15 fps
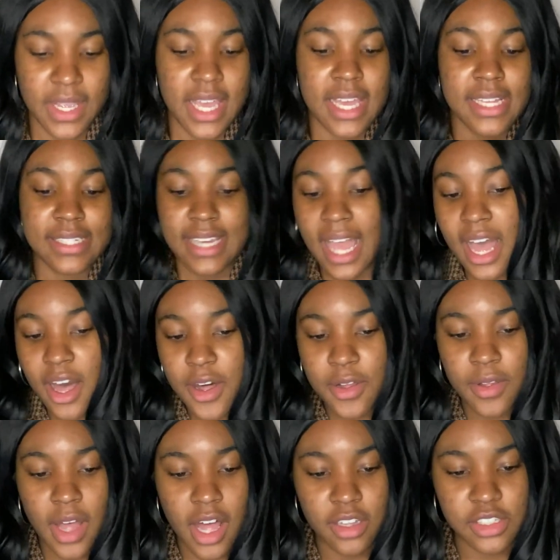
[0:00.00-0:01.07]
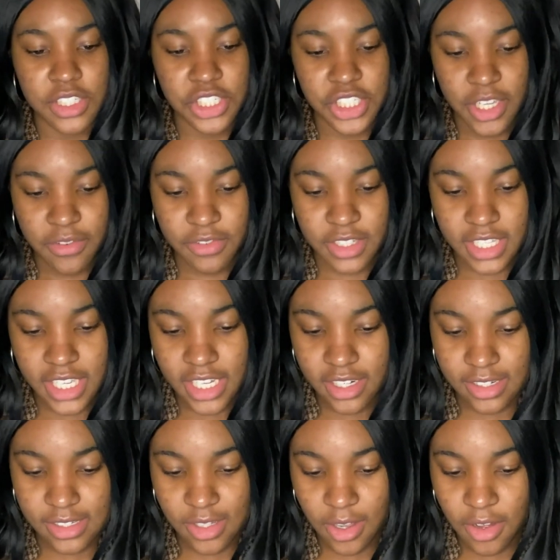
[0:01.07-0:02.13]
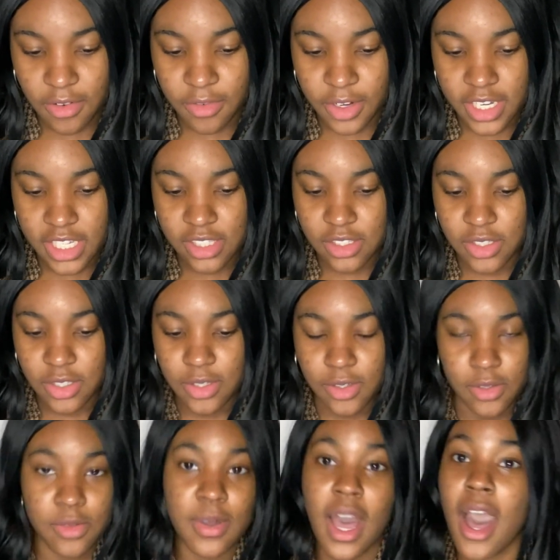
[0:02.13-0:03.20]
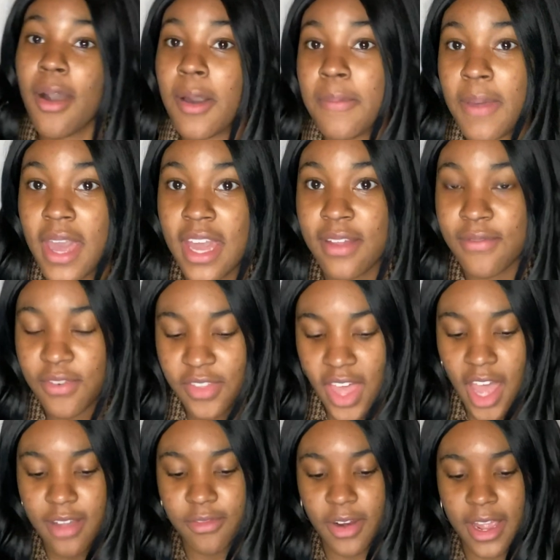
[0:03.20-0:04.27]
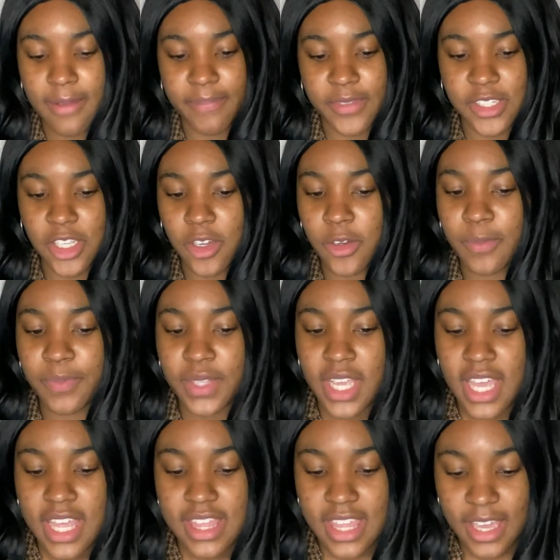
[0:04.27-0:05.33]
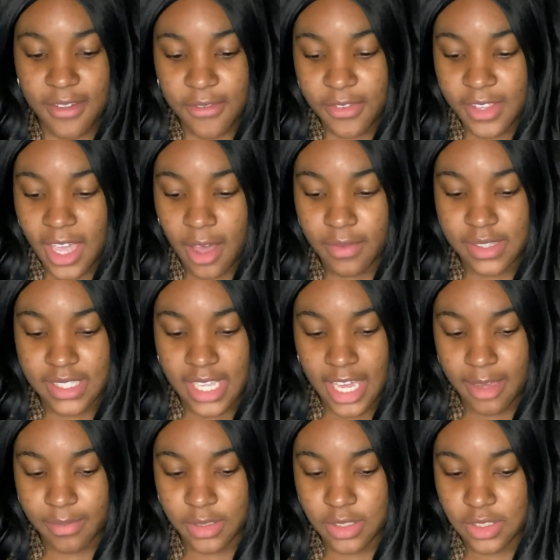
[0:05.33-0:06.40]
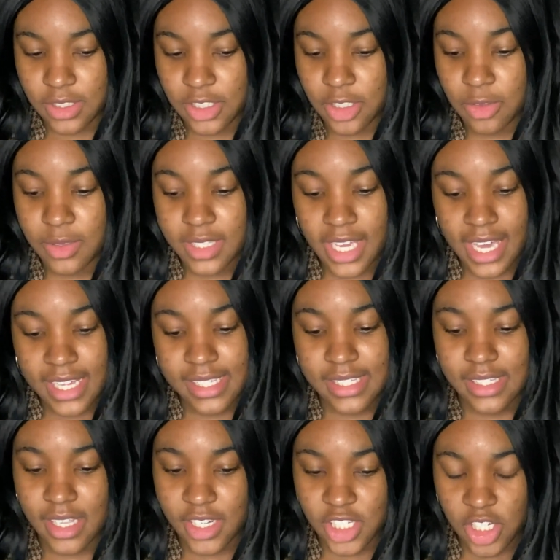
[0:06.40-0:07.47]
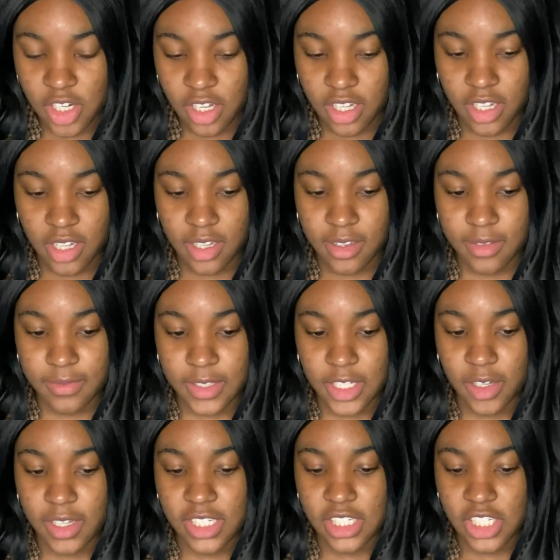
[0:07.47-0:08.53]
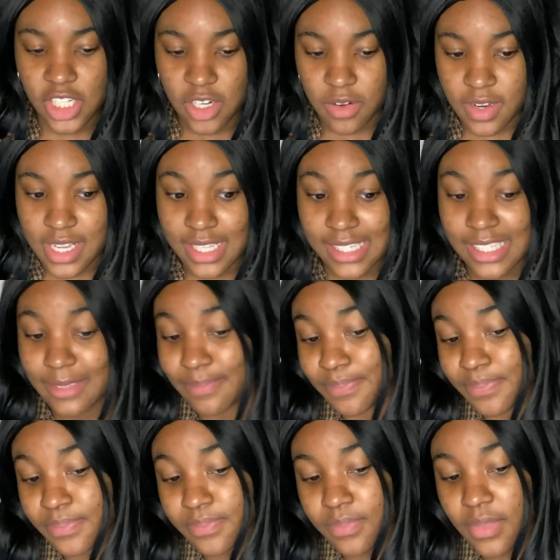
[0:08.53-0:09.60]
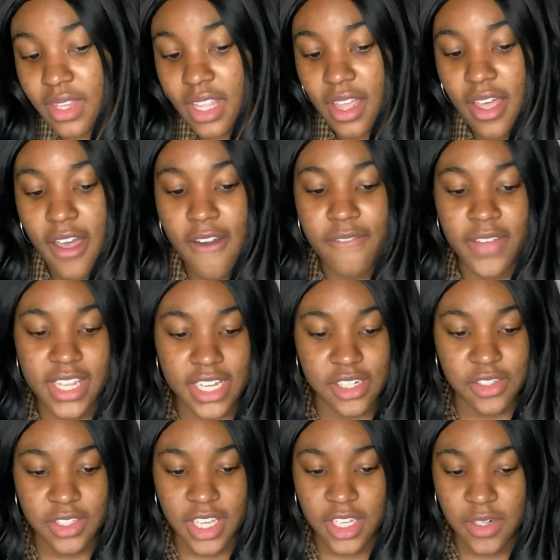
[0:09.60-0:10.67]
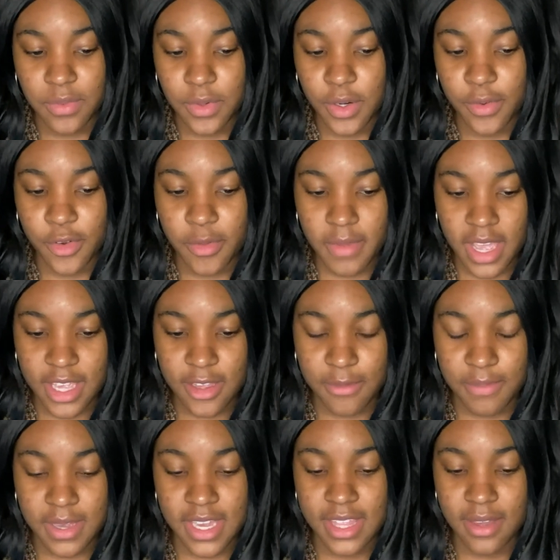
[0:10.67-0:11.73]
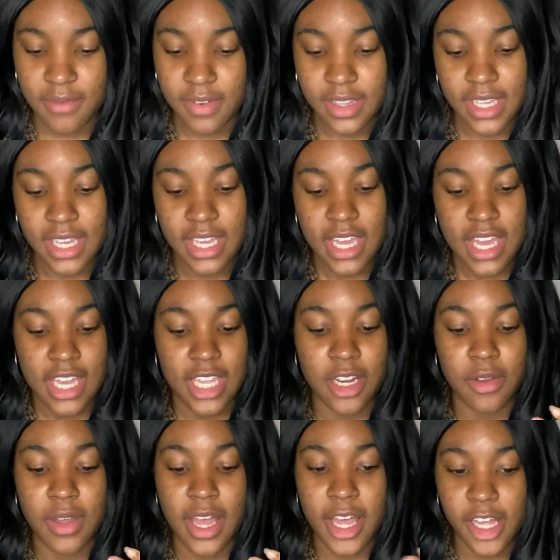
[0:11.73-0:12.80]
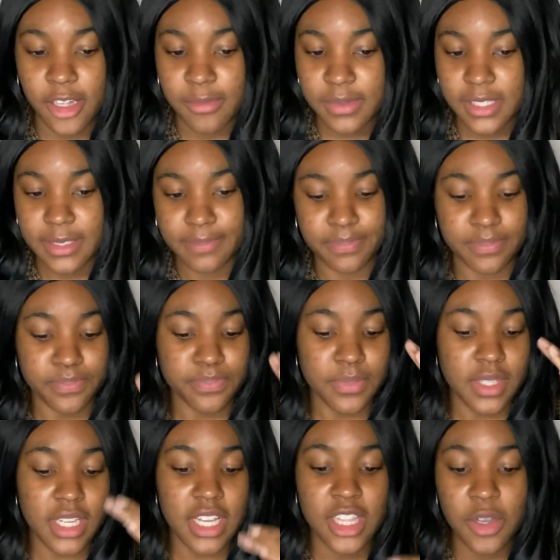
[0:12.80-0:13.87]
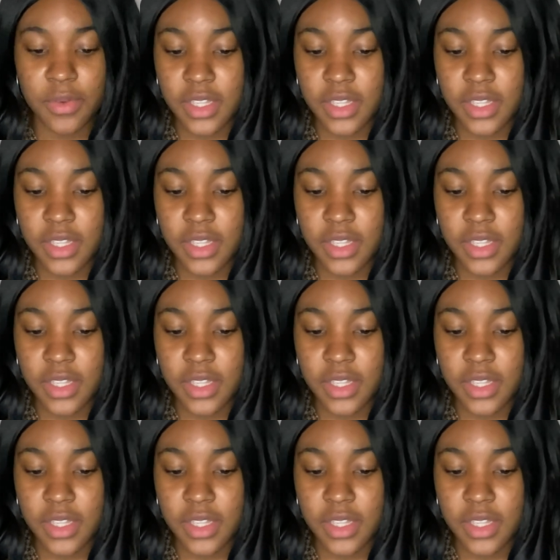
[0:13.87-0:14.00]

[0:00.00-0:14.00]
Now I'll shift gears over into how I paid for that, right? So thankfully I was able to get such a generous financial aid award from AUP that really, helped lower their